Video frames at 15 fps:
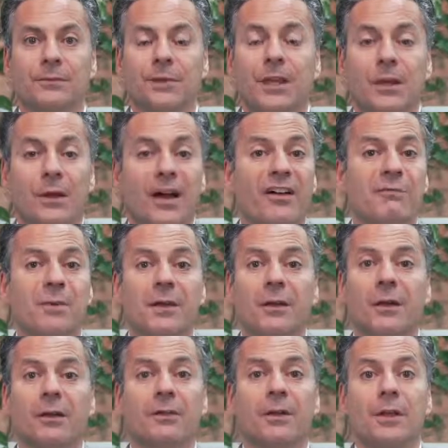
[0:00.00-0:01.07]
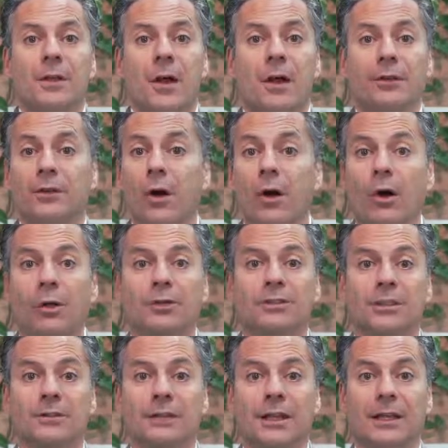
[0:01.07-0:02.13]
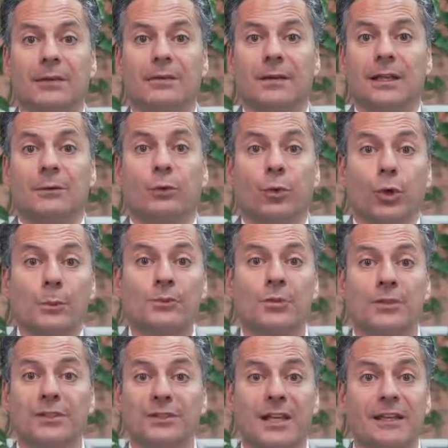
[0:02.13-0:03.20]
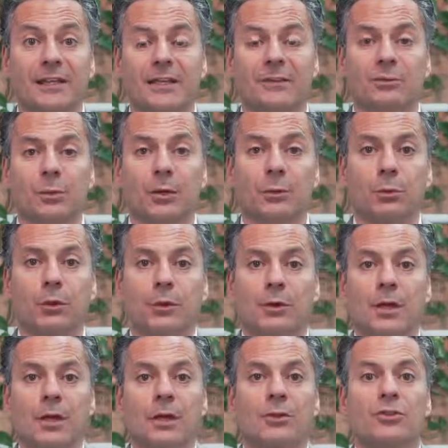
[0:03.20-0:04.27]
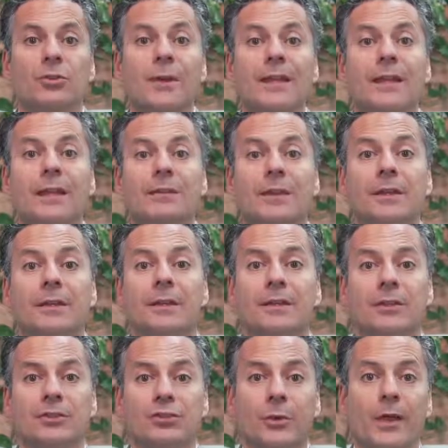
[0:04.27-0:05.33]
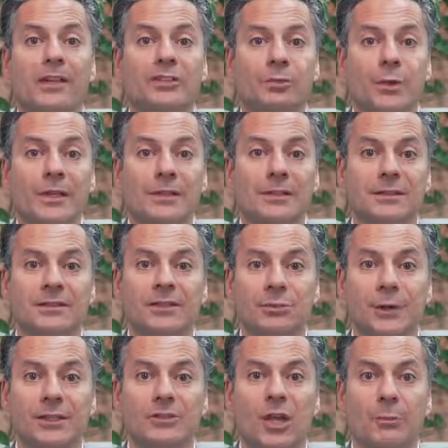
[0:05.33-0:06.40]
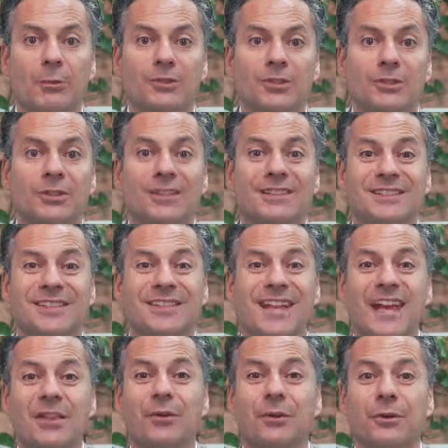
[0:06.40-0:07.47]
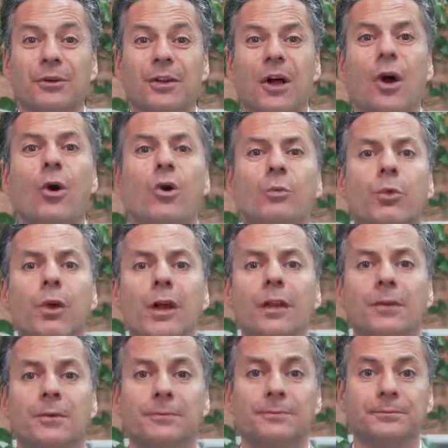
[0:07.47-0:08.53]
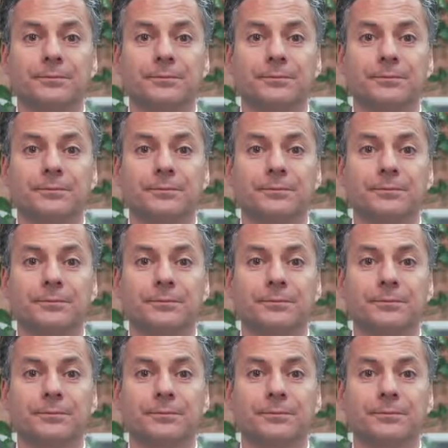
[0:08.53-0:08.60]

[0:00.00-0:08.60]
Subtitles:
I've been on calls and in rooms with executives where we're tweaking the strengths, weaknesses, threats, opportunities together. Home run.